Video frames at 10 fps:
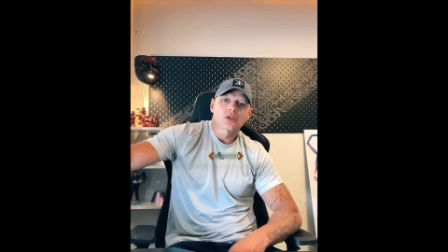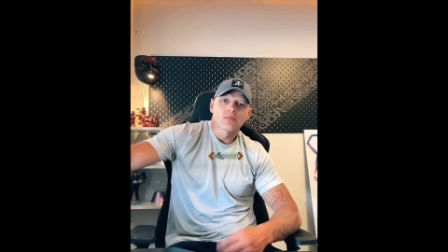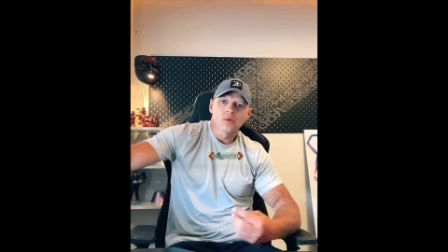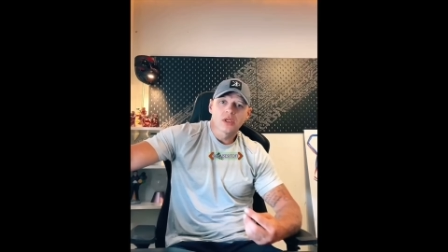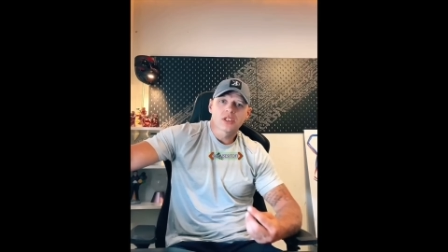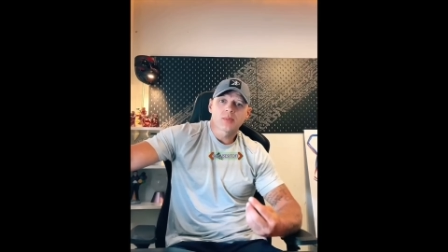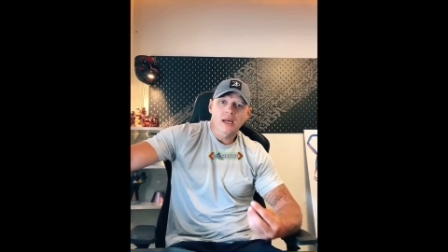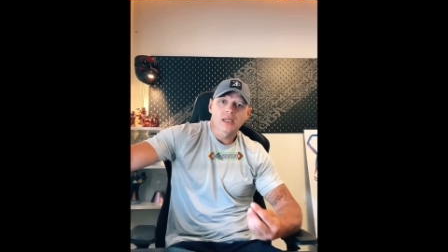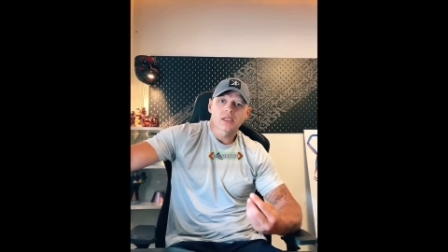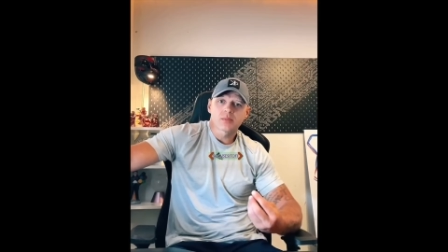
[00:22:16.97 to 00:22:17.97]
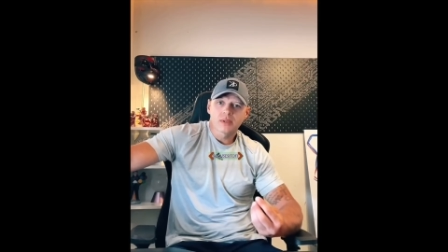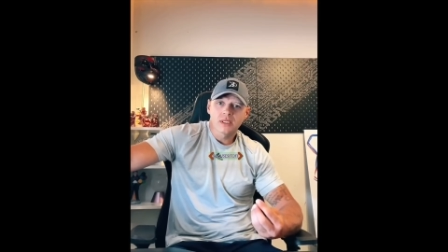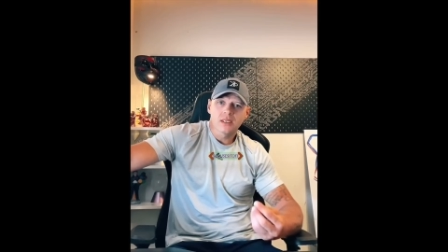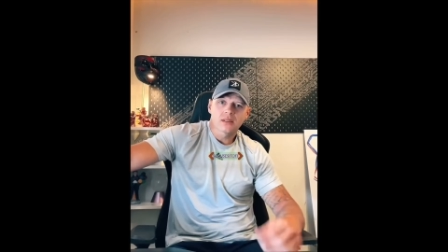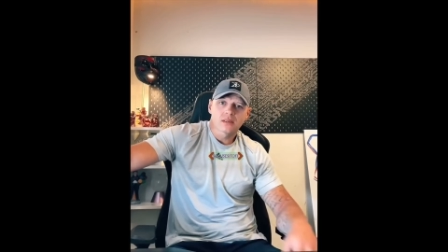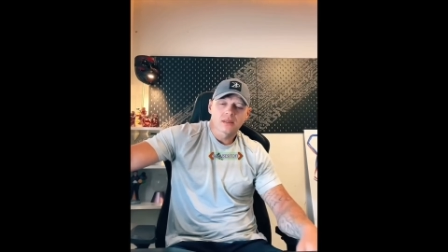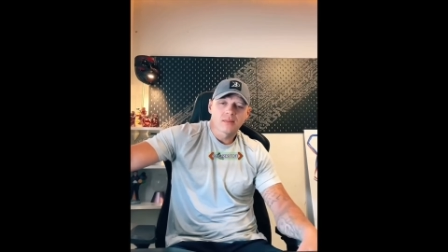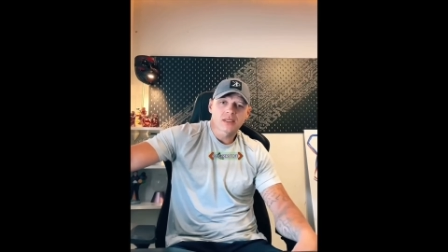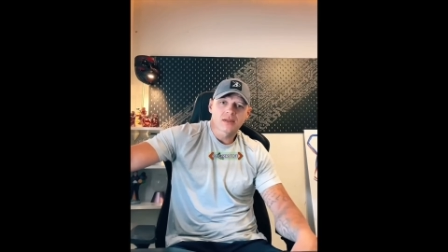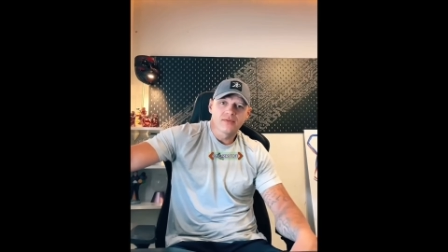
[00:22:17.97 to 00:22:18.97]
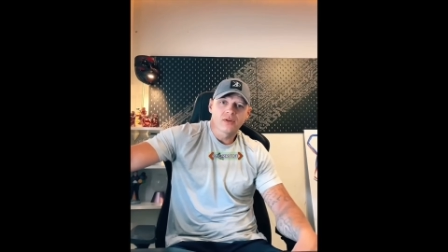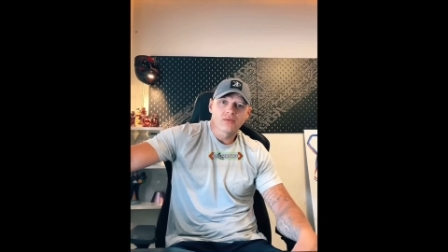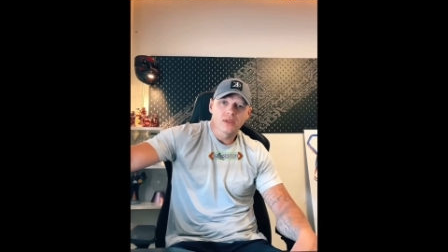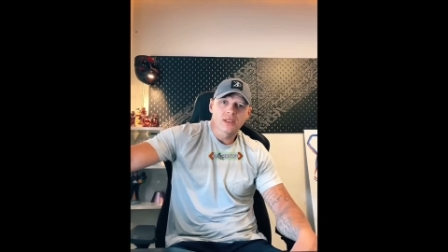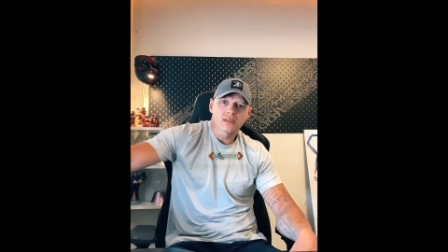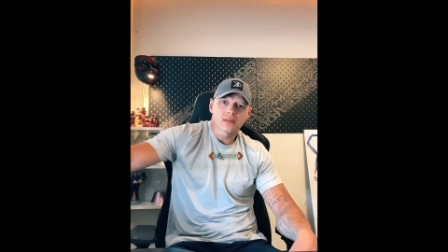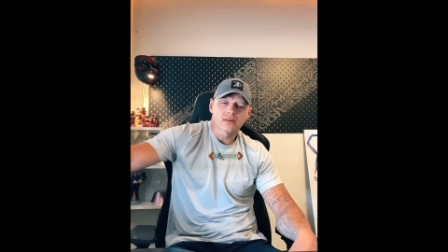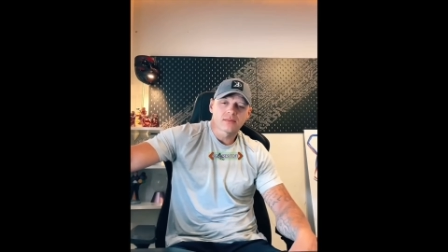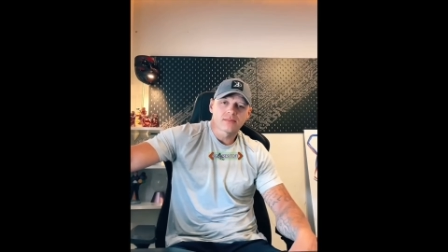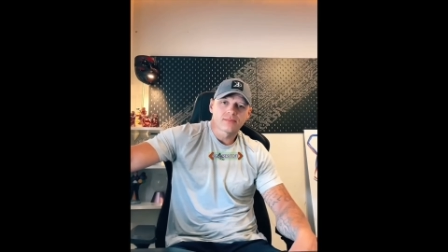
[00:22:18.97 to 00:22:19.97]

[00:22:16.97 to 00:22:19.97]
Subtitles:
Do money spiders breed? I'm asking for a reason.